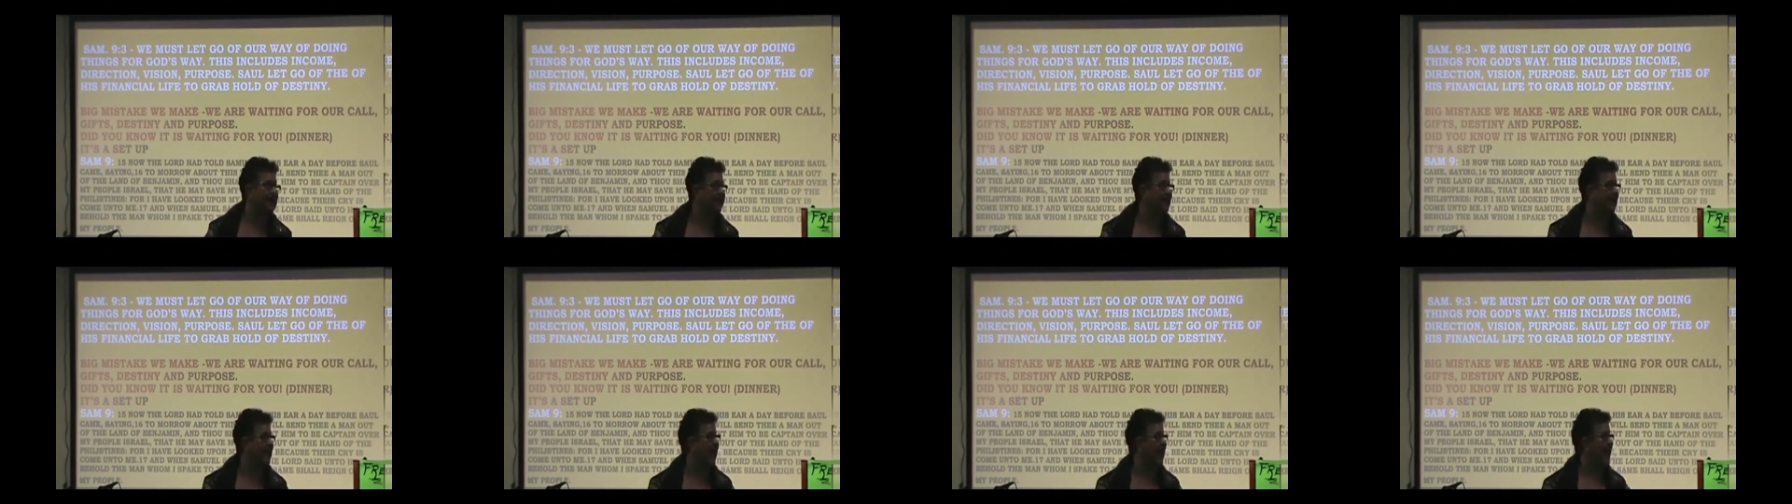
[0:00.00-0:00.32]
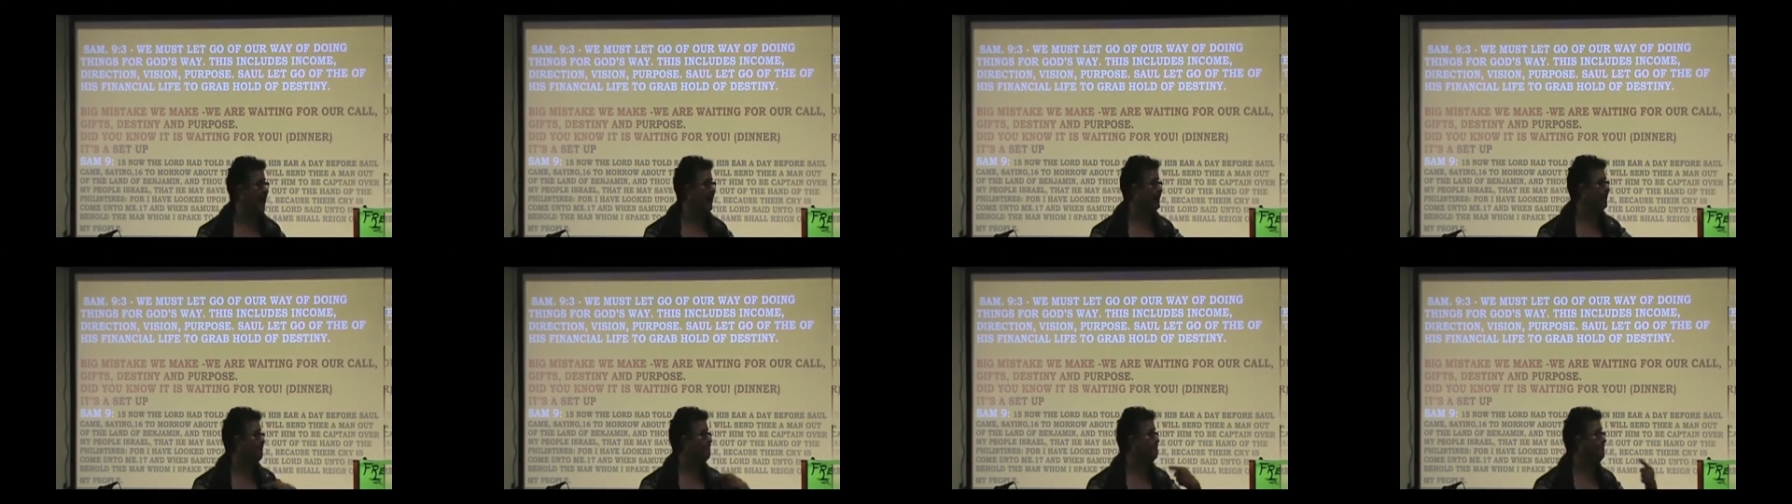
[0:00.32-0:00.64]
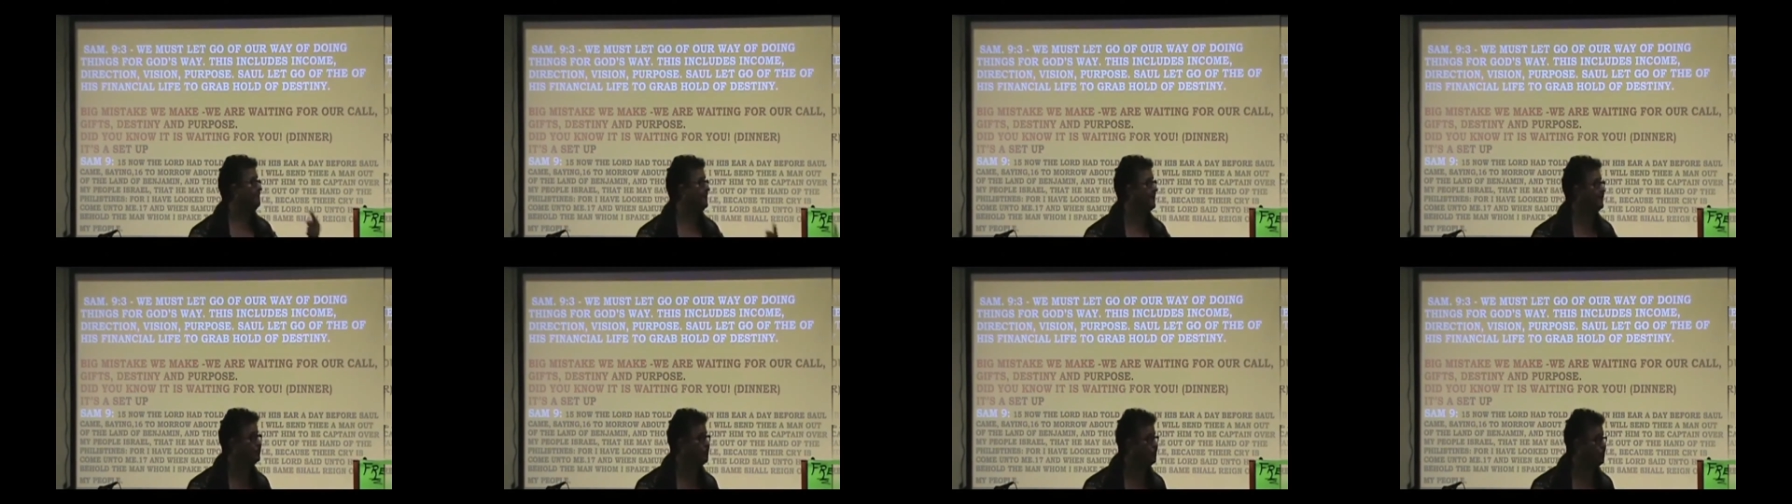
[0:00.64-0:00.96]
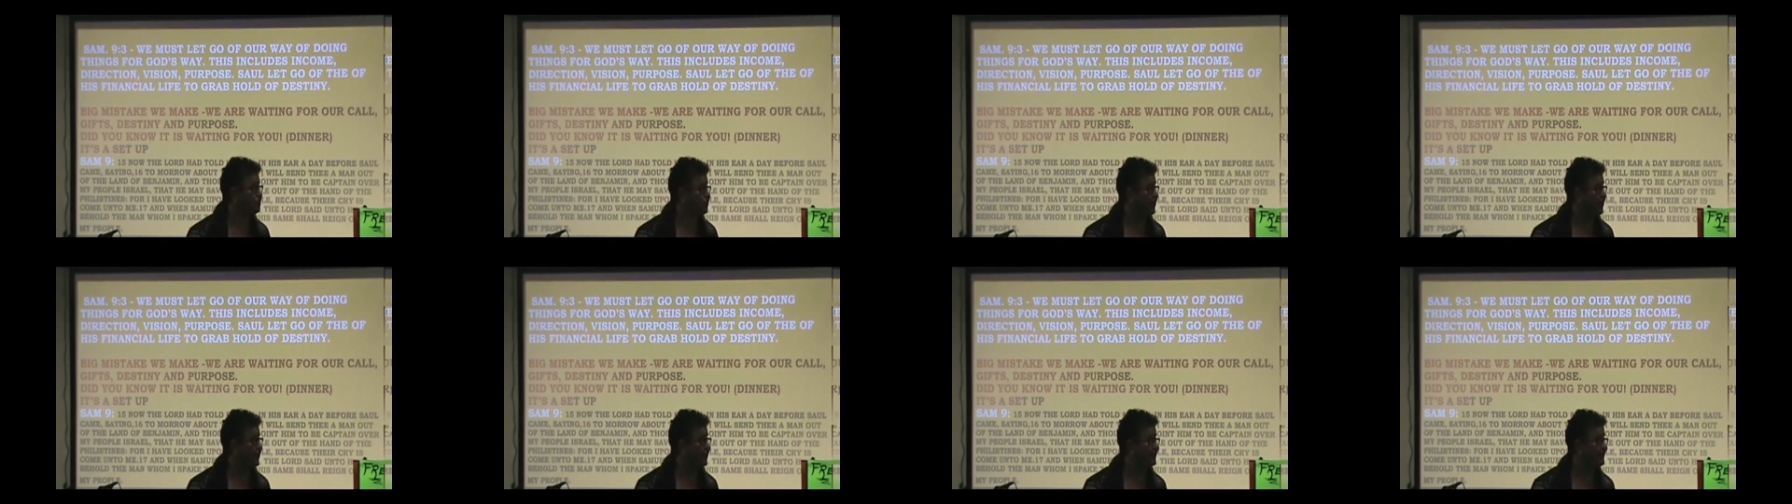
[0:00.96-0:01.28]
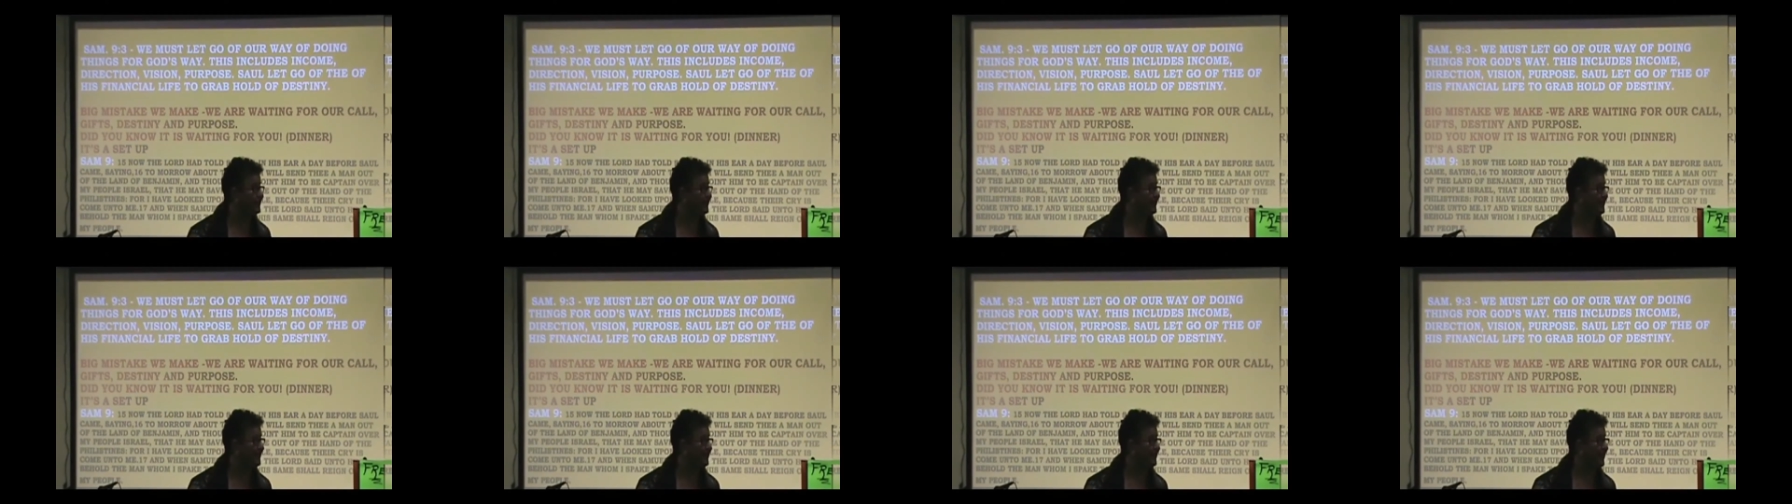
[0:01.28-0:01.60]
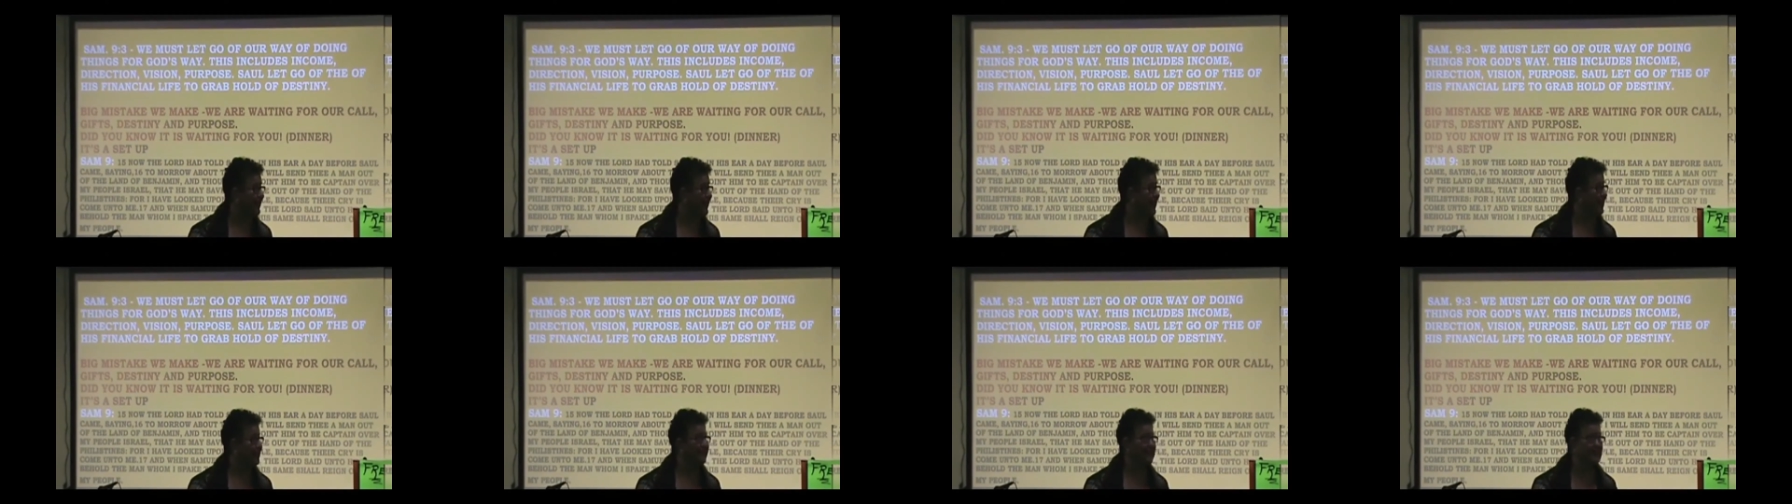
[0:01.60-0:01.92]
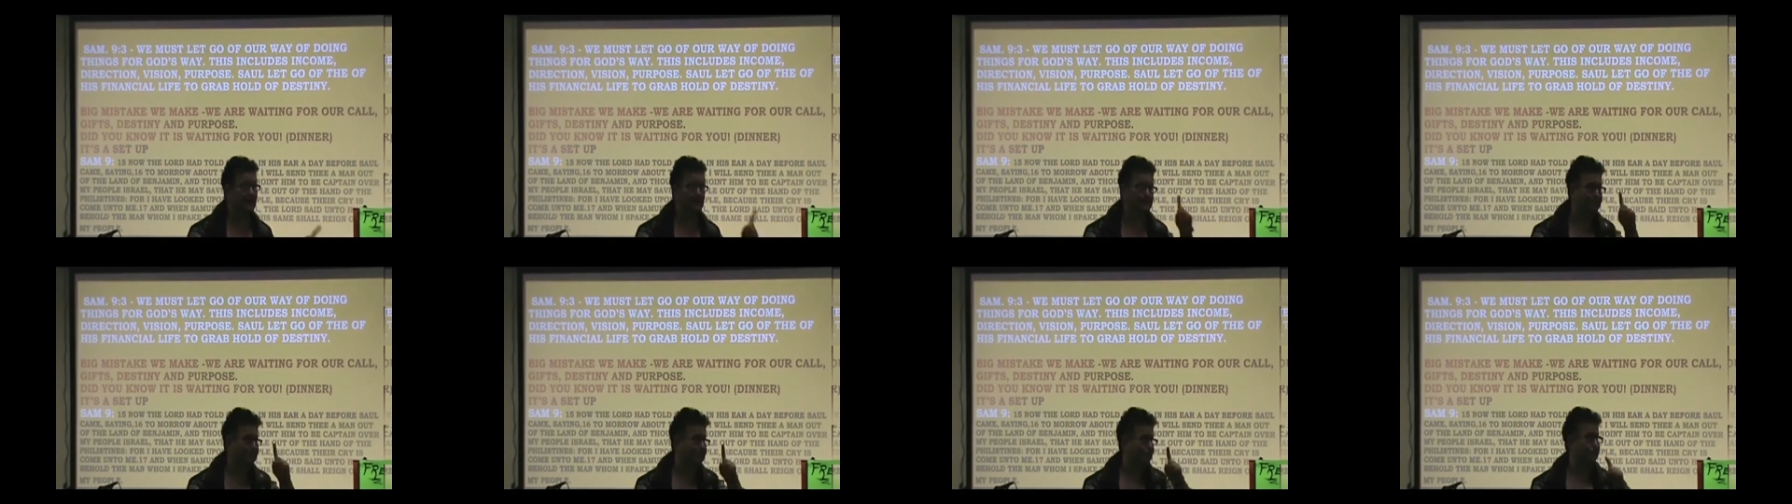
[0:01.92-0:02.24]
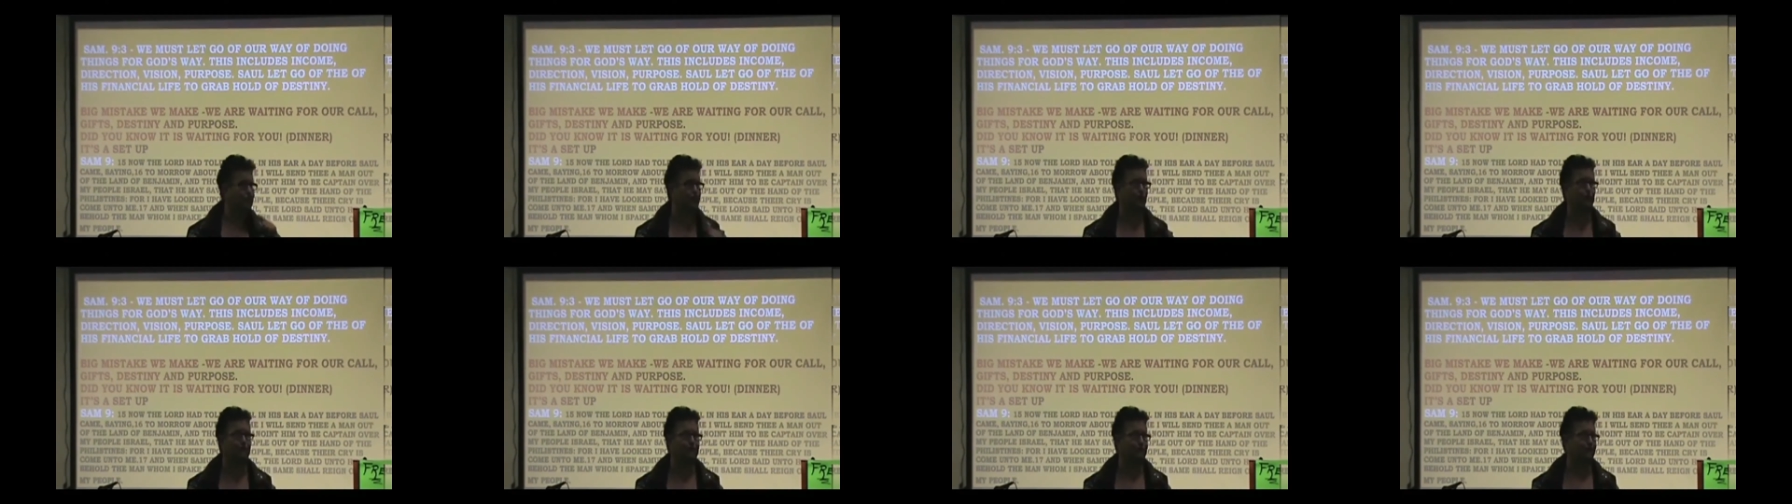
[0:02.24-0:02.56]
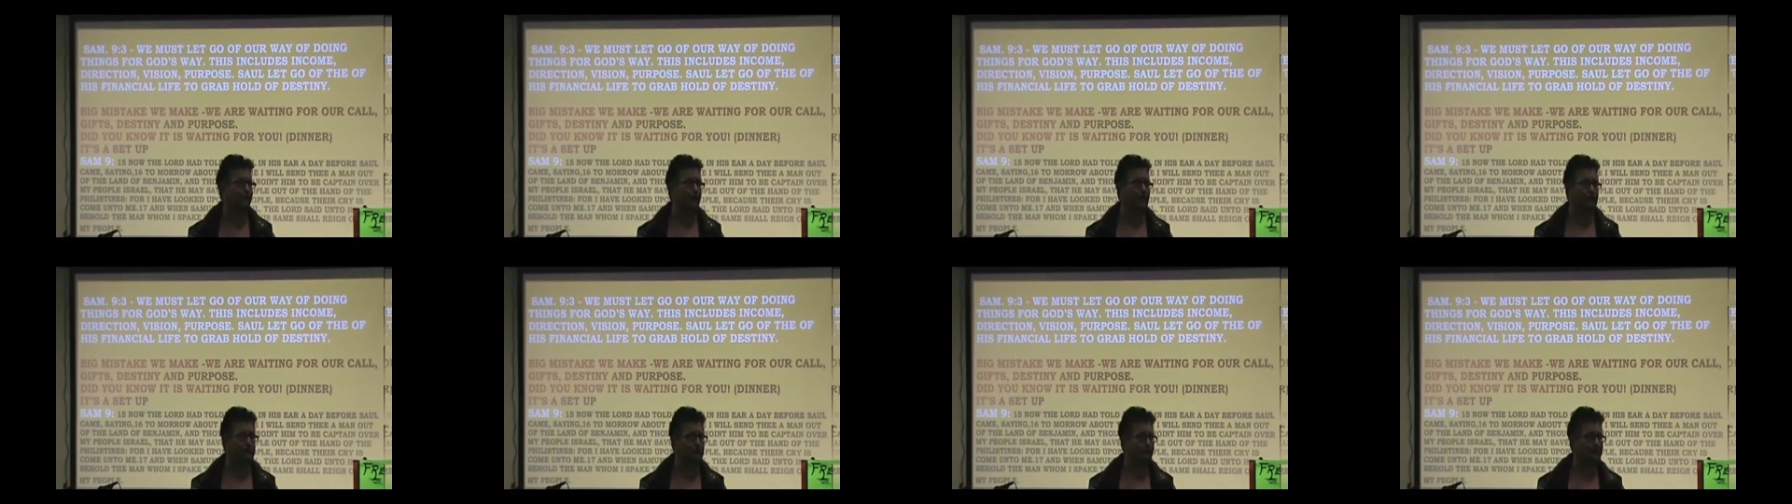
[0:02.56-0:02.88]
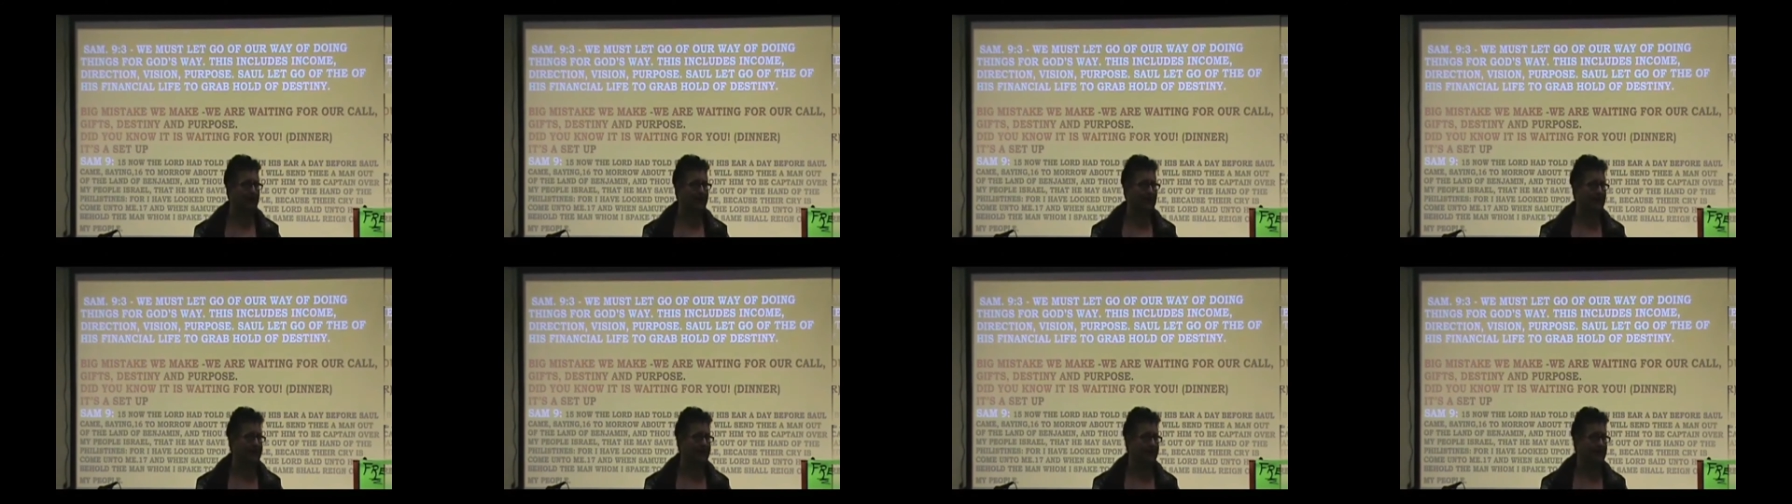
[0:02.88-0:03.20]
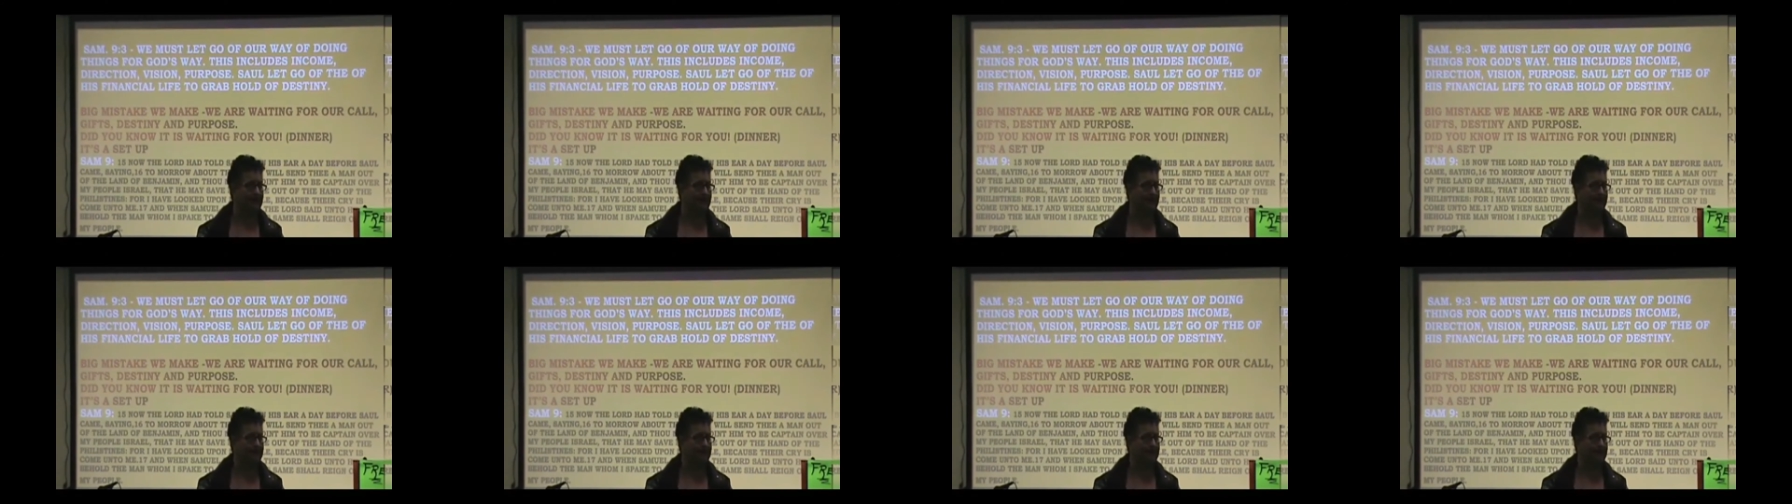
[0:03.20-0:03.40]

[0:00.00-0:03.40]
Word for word: underlying had a mission that was so far greater.